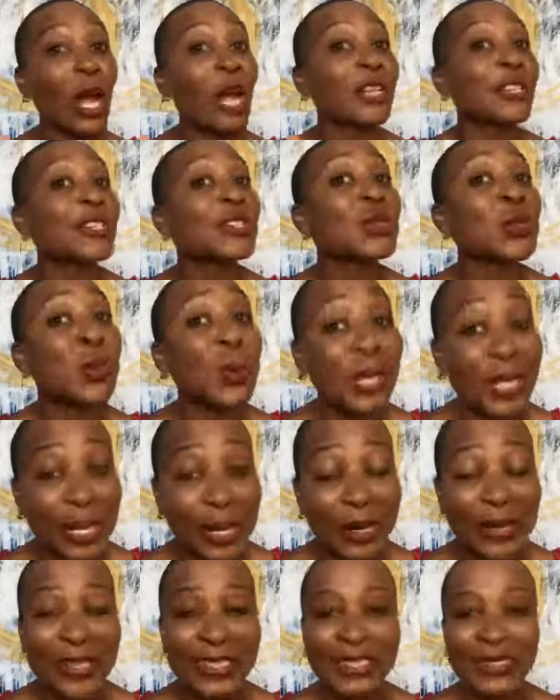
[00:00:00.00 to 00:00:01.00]
on
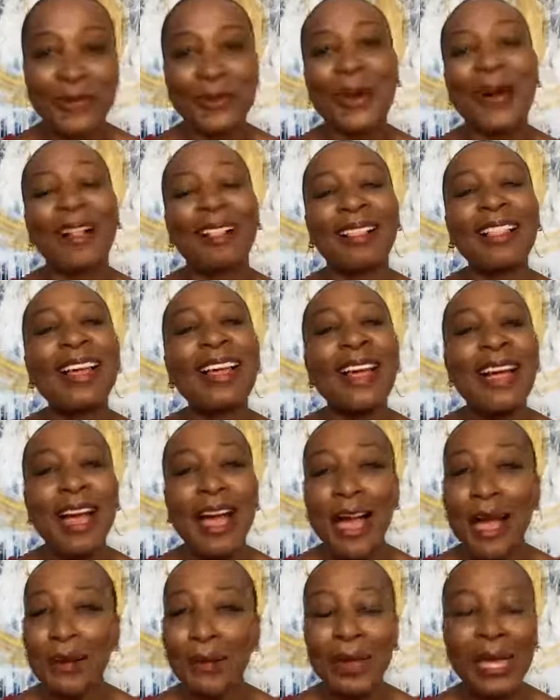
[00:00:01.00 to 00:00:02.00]
Twitter as well,
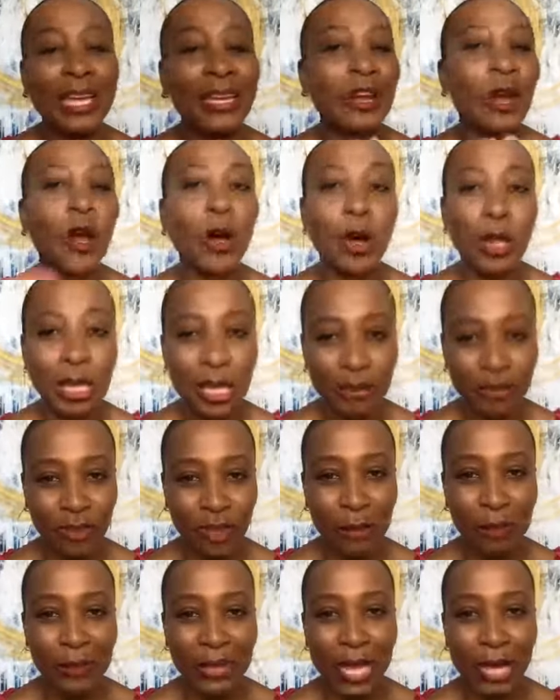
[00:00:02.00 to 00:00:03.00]
and all of
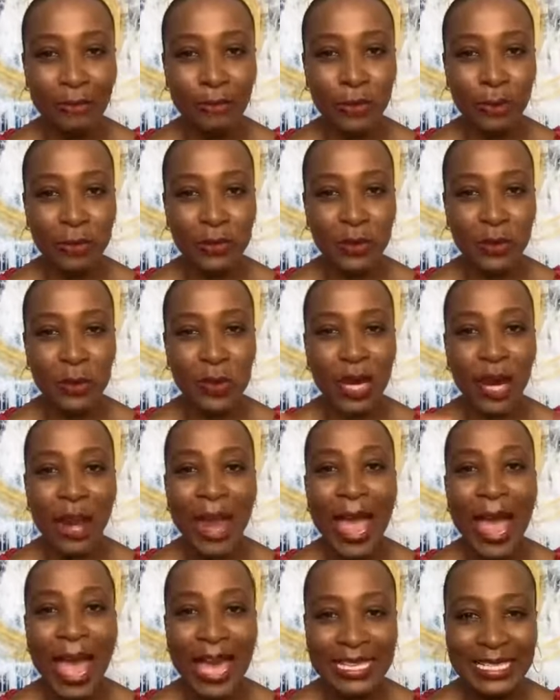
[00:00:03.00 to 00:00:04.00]
our platforms. We are
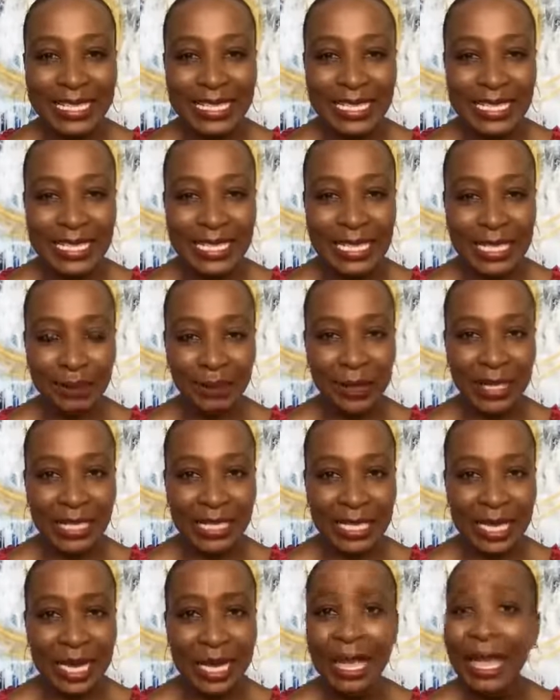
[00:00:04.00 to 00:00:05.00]
at Ndini
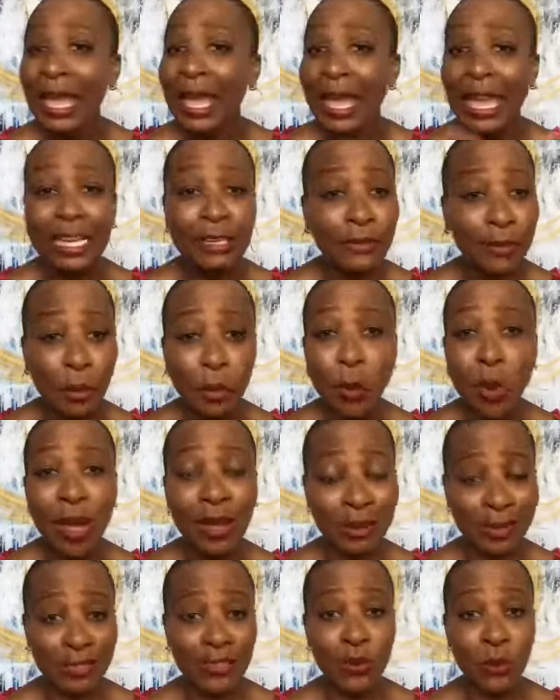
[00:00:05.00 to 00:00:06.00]
Media. And if you
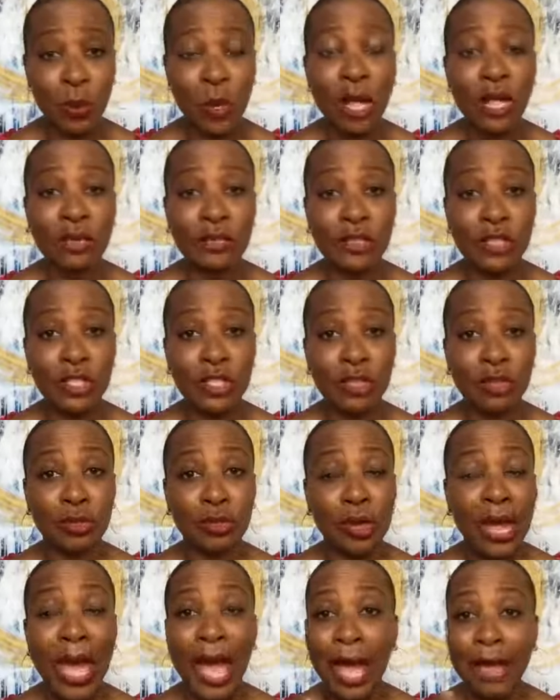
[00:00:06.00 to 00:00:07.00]
want as well to
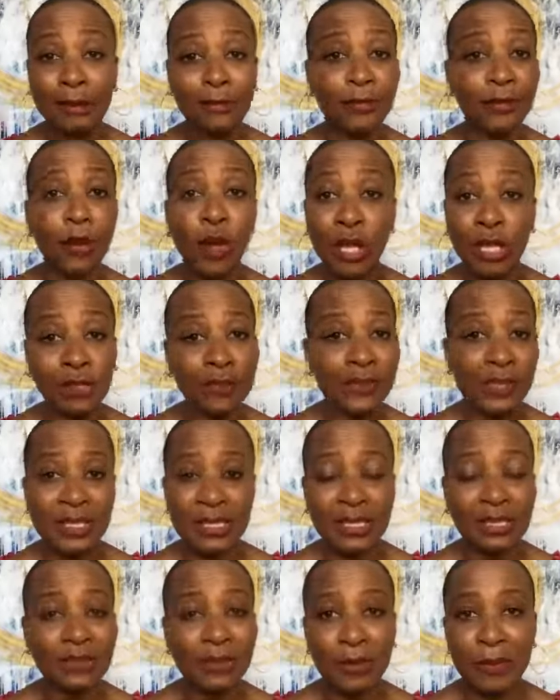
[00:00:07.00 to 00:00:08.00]
have all of
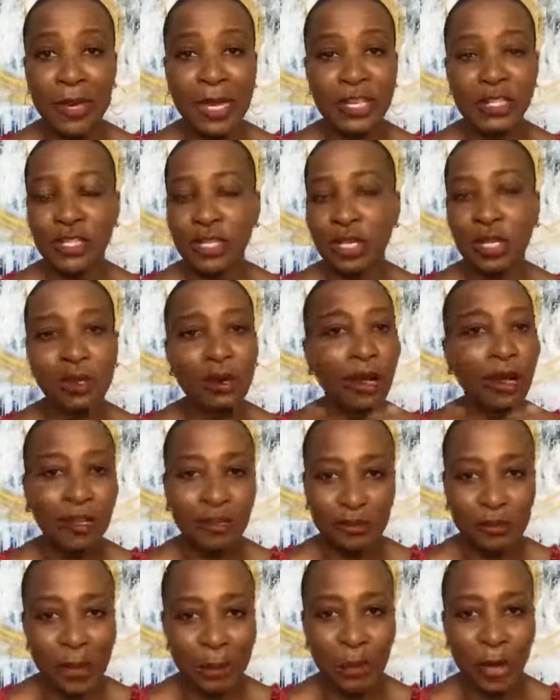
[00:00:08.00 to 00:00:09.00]
this information, all
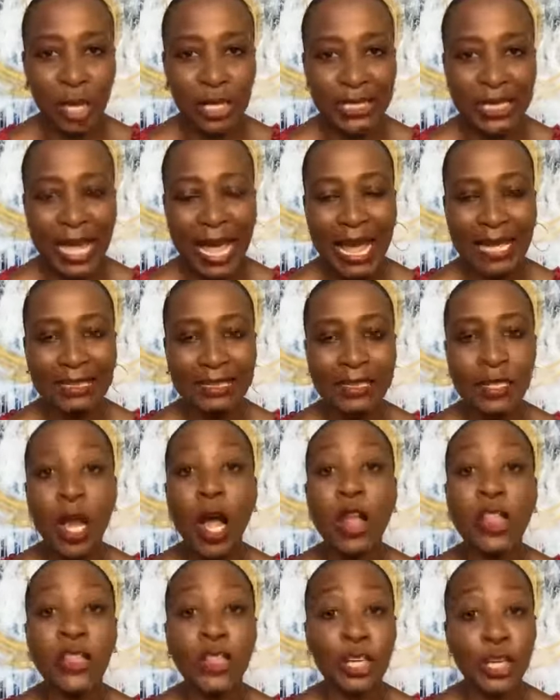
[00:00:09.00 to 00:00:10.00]
of my podcasts
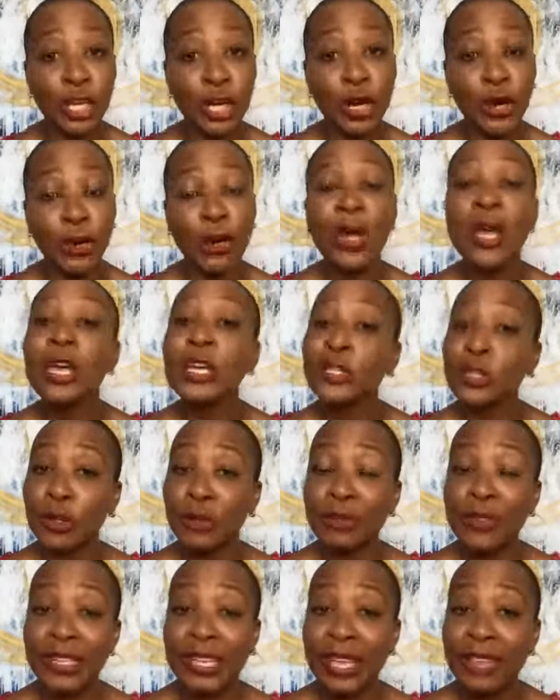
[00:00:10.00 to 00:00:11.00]
on the go, don't
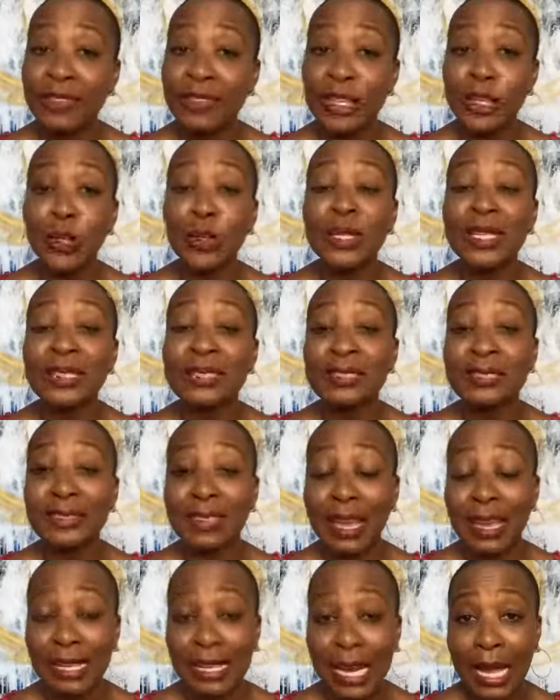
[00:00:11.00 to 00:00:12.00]
forget that you can
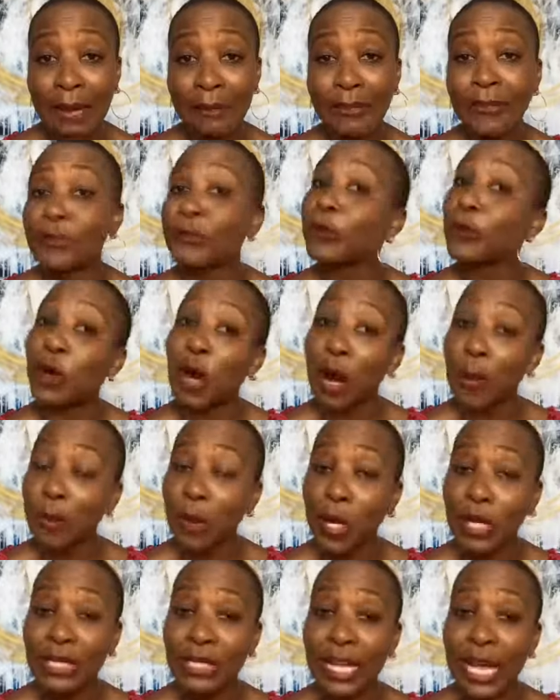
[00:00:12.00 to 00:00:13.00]
sign up for our
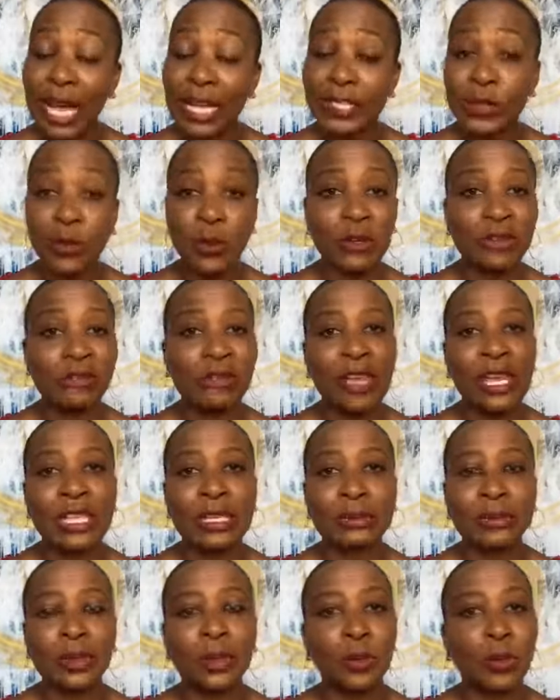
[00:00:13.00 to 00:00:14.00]
podcast. We're
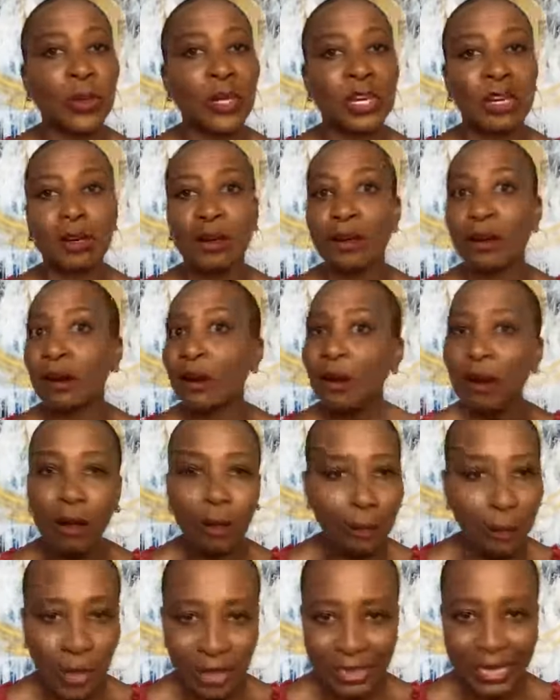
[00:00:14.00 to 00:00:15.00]
available where
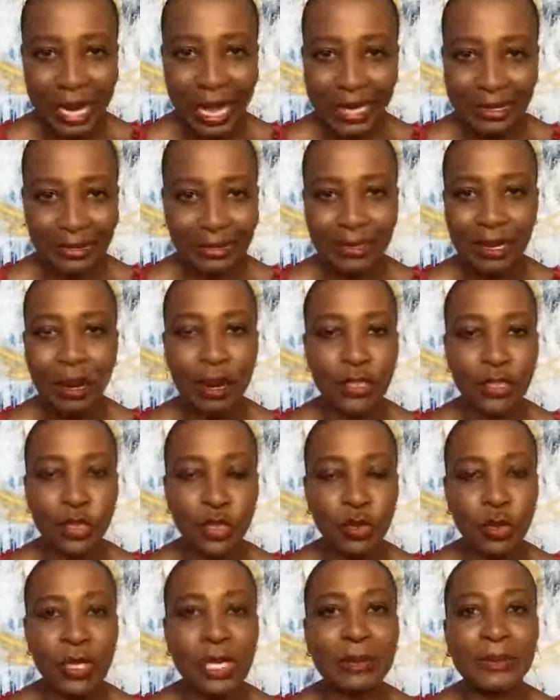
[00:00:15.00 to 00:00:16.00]
all podcasts are
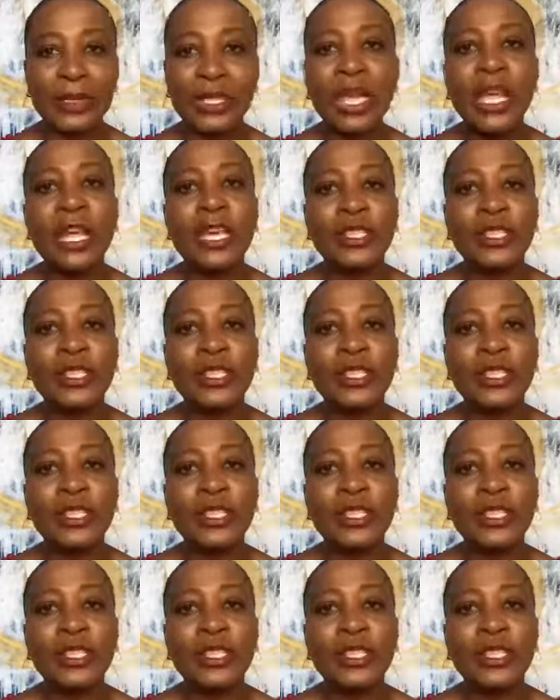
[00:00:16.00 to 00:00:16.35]
streamed.